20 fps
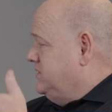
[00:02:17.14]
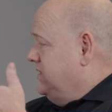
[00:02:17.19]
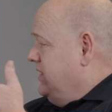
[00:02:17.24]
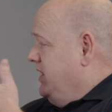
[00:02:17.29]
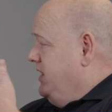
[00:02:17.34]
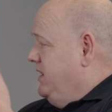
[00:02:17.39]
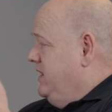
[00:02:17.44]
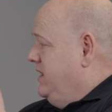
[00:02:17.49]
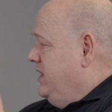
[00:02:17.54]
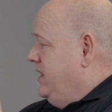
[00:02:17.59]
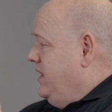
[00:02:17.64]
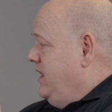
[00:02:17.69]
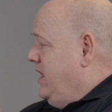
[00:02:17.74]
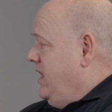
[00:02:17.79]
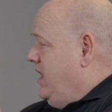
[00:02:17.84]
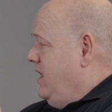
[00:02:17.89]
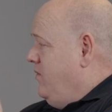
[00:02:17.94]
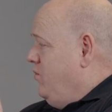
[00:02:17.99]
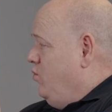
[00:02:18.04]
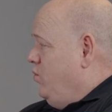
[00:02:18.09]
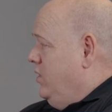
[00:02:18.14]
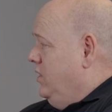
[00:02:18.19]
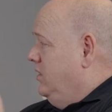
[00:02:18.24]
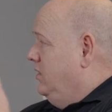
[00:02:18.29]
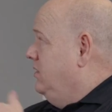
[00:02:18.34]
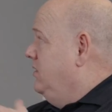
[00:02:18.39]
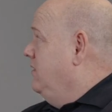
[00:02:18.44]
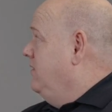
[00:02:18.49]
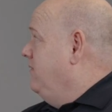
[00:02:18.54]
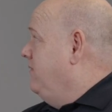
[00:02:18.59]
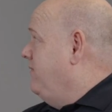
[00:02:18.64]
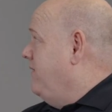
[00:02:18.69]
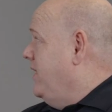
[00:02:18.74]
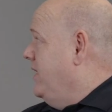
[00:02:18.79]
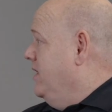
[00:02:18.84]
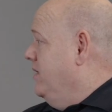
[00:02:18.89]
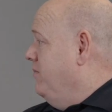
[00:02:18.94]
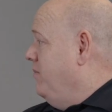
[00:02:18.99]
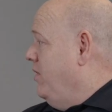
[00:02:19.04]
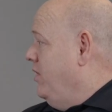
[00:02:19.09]
see, it will
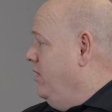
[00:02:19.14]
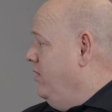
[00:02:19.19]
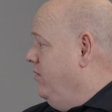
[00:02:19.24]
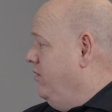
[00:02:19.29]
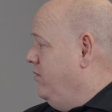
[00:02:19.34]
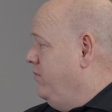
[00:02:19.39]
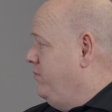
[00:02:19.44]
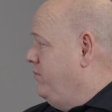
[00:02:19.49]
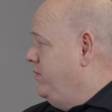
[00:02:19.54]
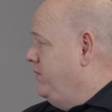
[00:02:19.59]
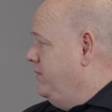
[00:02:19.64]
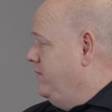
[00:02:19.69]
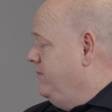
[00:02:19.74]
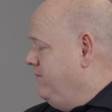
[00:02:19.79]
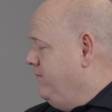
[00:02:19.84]
fire the boiler up.